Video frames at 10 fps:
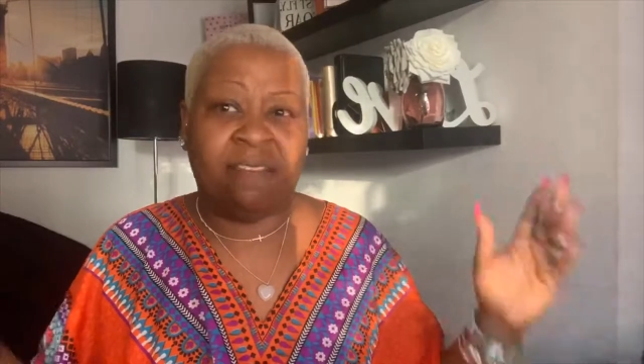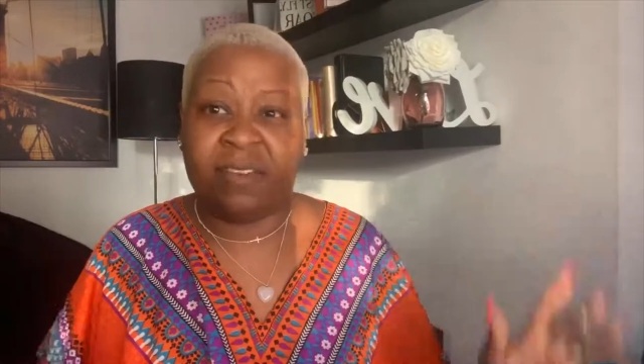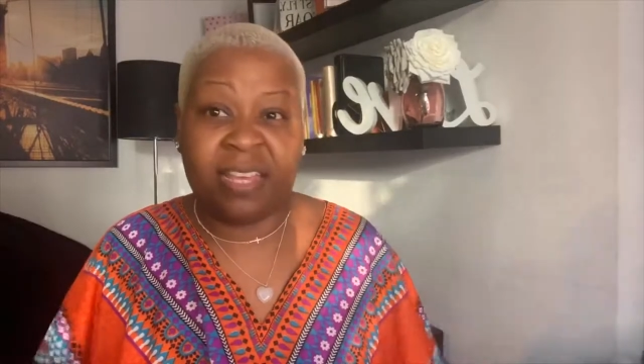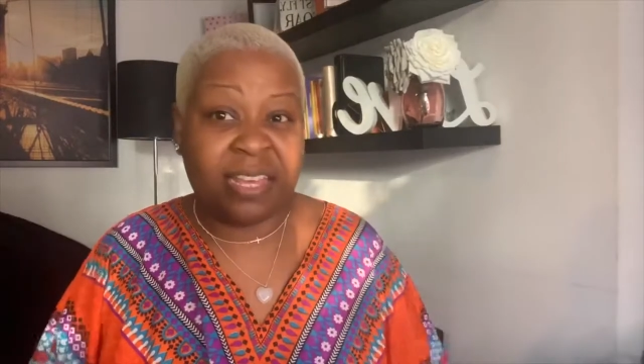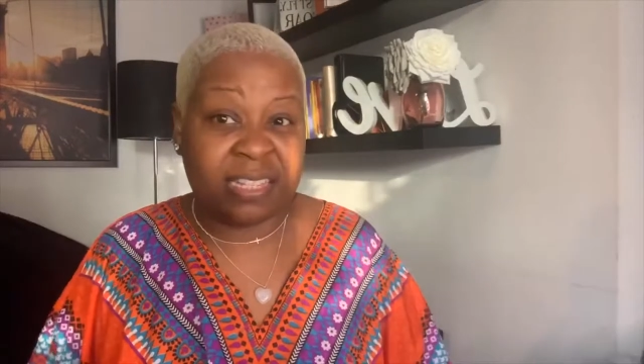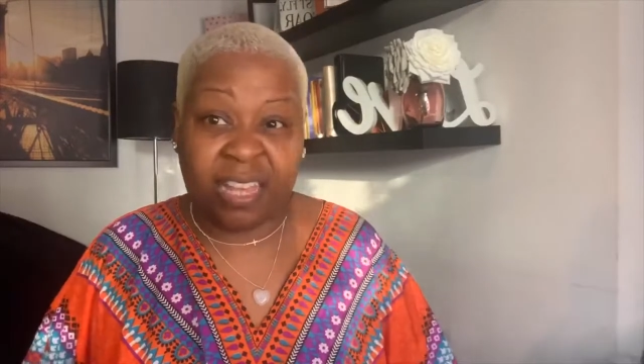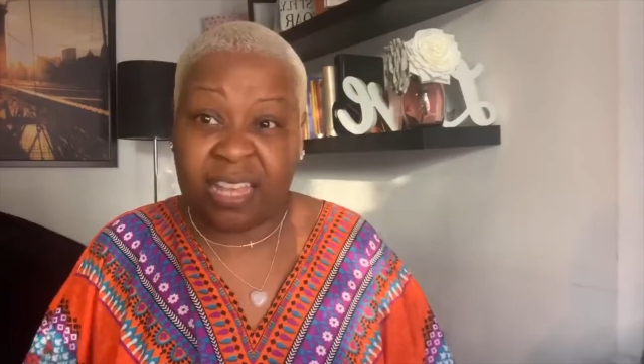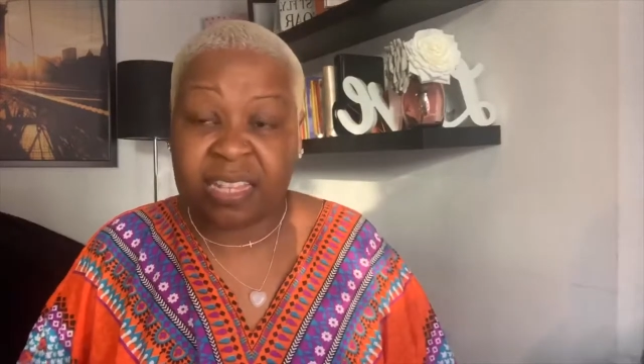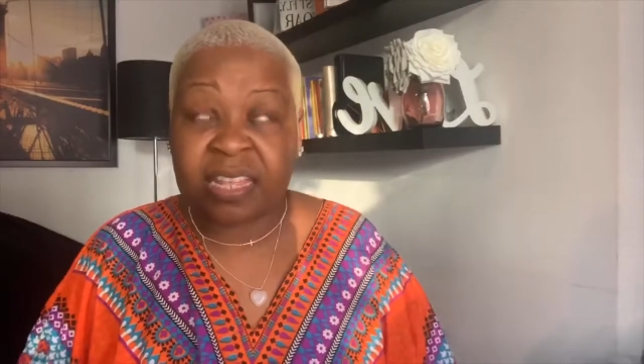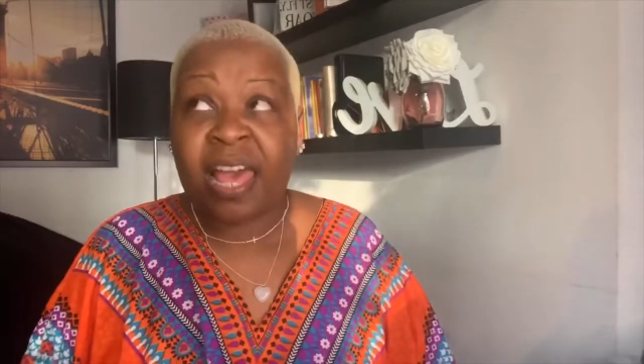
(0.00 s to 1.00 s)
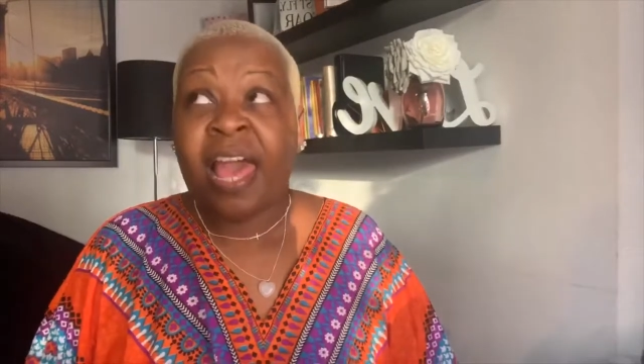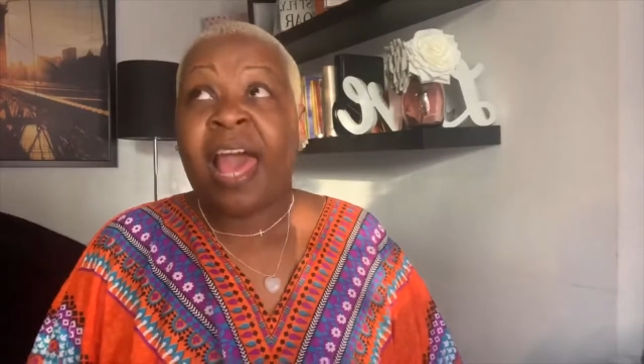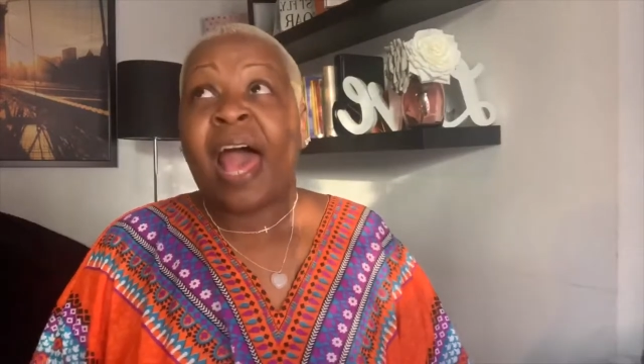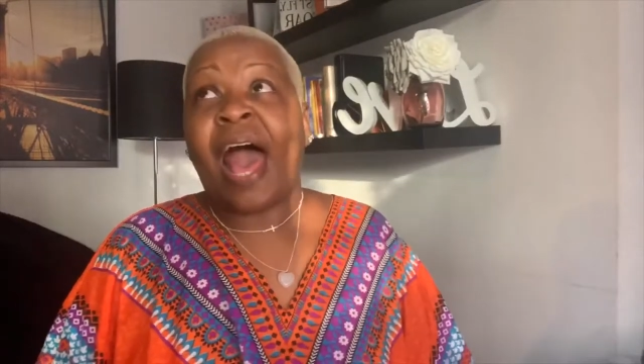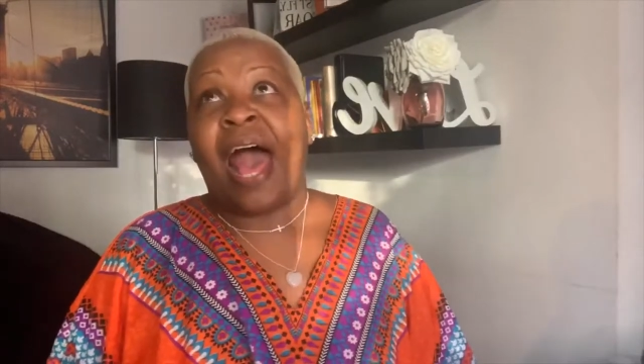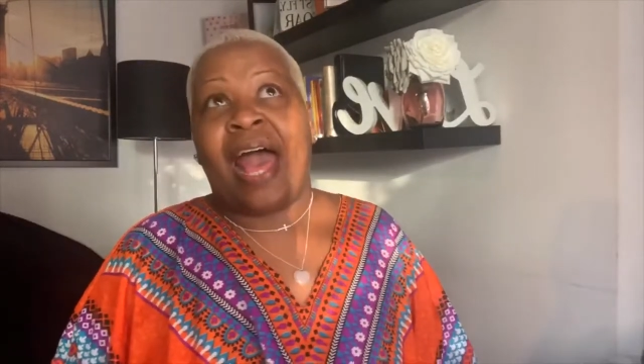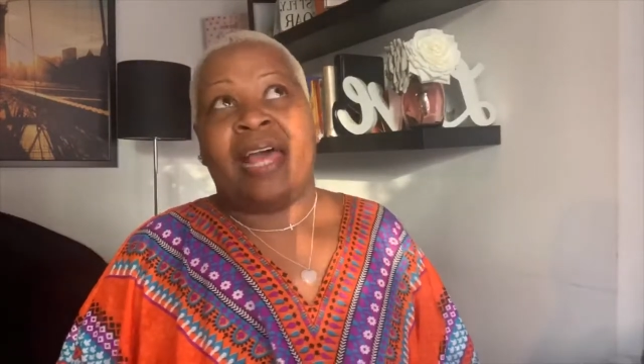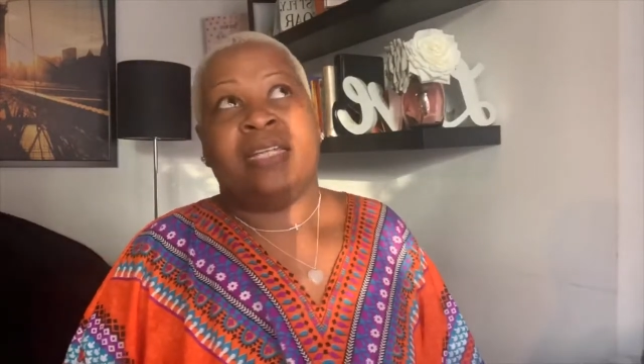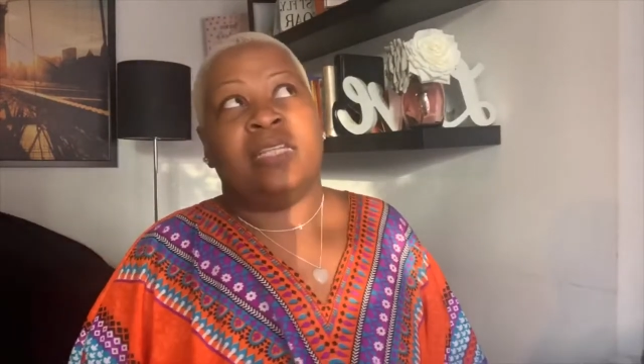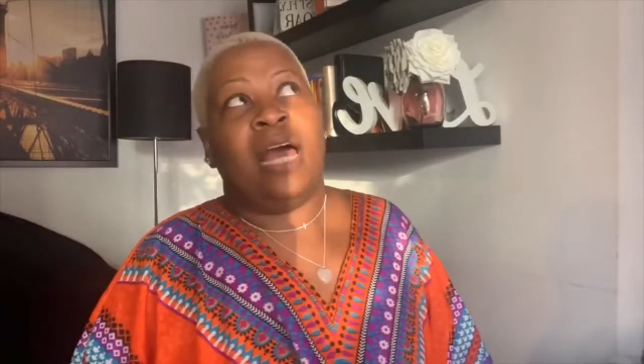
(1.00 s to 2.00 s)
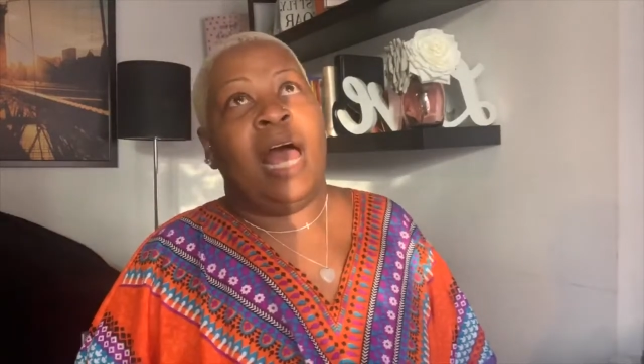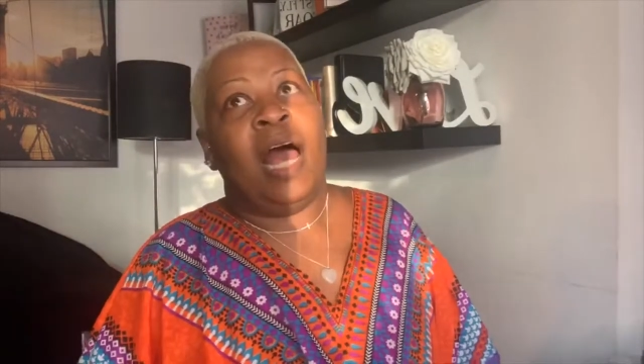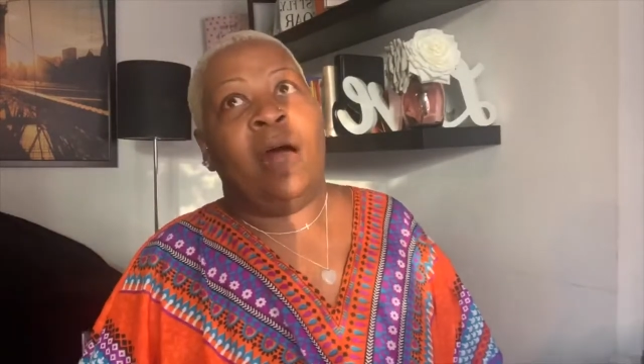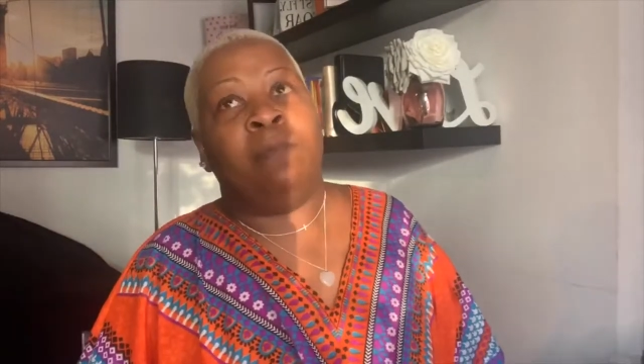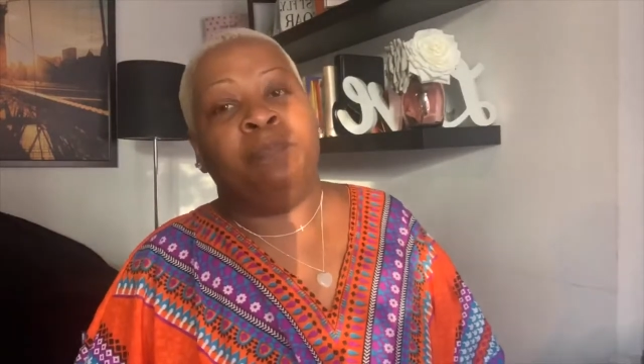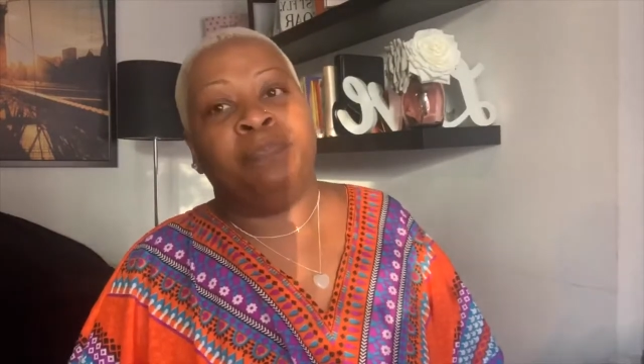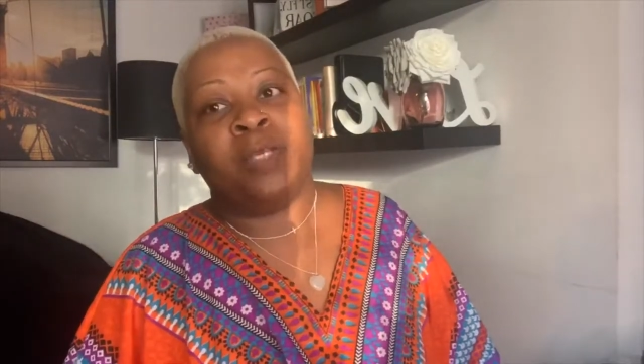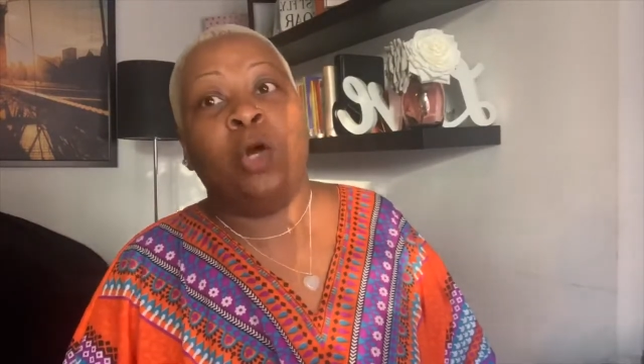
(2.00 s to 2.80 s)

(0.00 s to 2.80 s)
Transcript: ever years it is and um